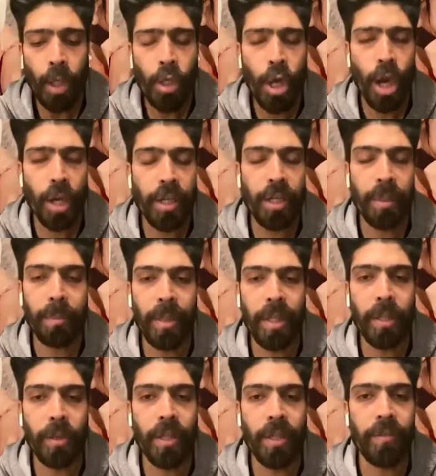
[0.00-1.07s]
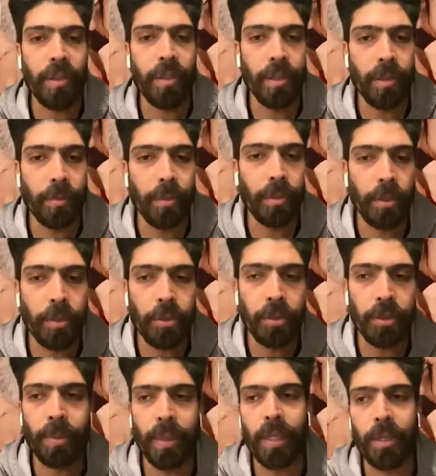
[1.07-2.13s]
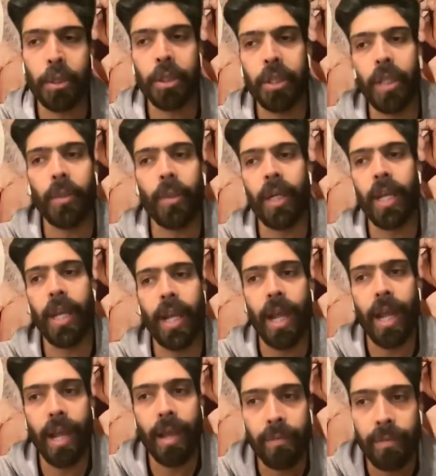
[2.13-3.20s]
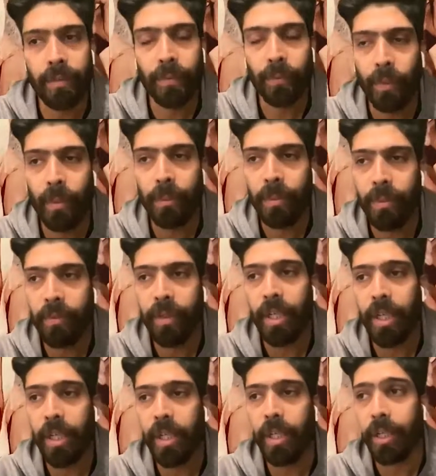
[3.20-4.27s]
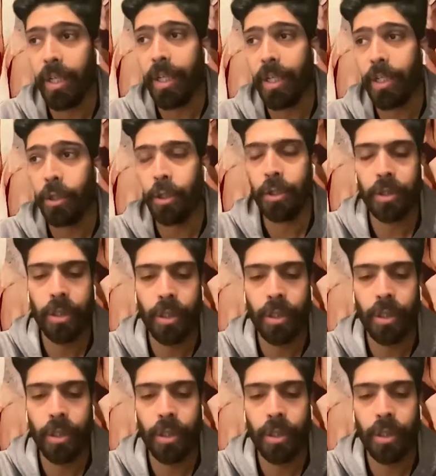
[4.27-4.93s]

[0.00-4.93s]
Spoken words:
not compete or even come close, but I'll share what I have from the very young age.